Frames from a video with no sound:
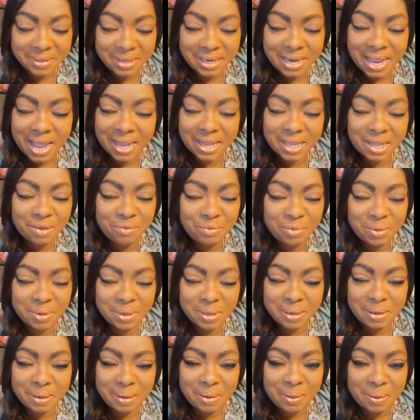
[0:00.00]
And I give you
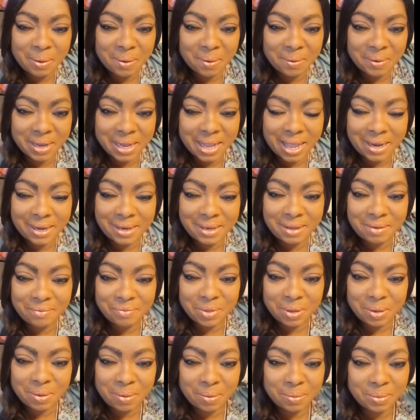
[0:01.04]
the glory. I love
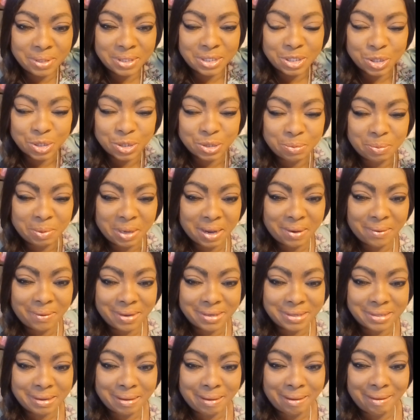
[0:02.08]
the Holy Spirit,
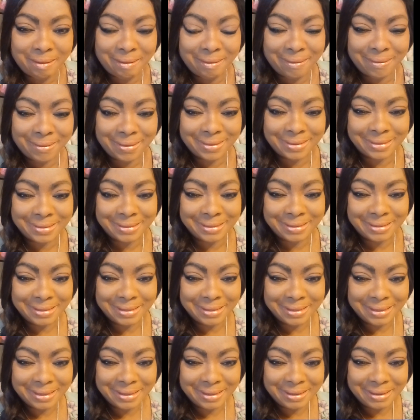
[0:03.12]
y'all.
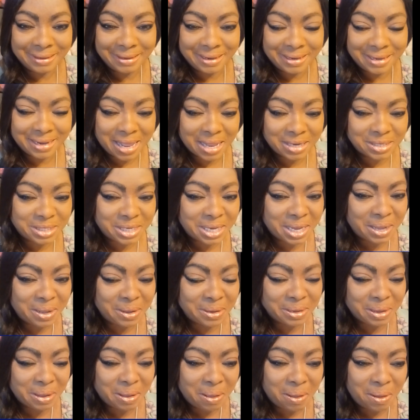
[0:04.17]
And I tell
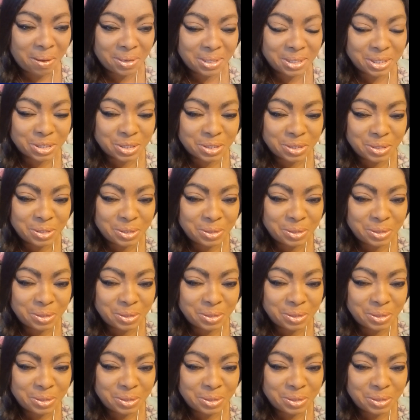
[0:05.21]
y'all it's a